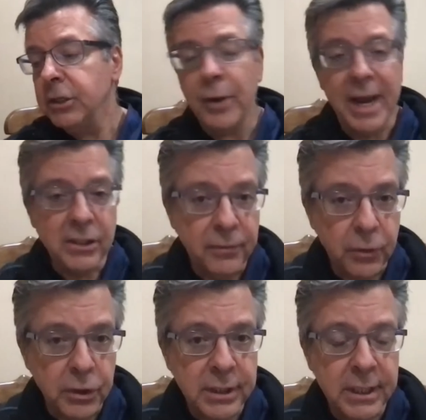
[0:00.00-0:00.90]

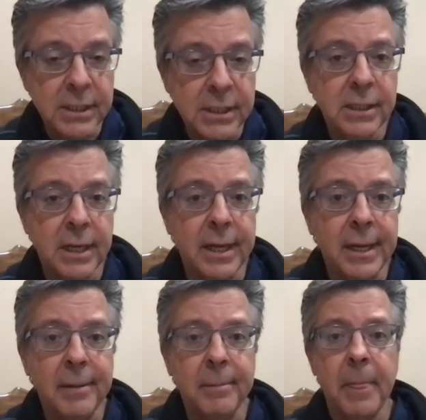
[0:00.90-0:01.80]
transversus,
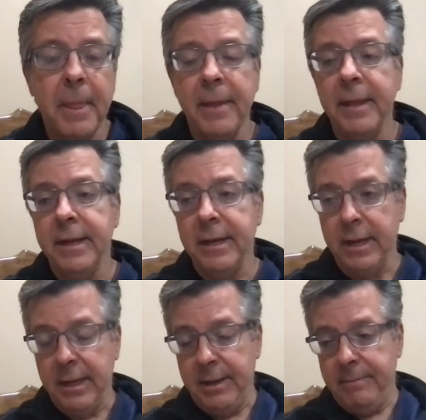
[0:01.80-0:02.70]
um, and then
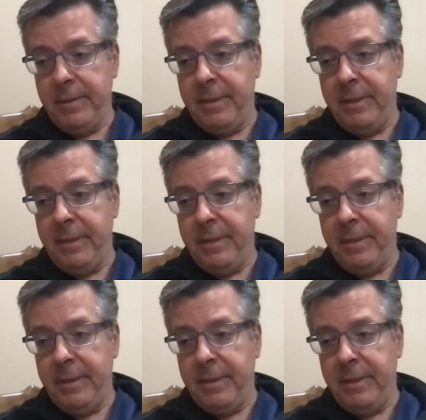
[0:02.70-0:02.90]
um,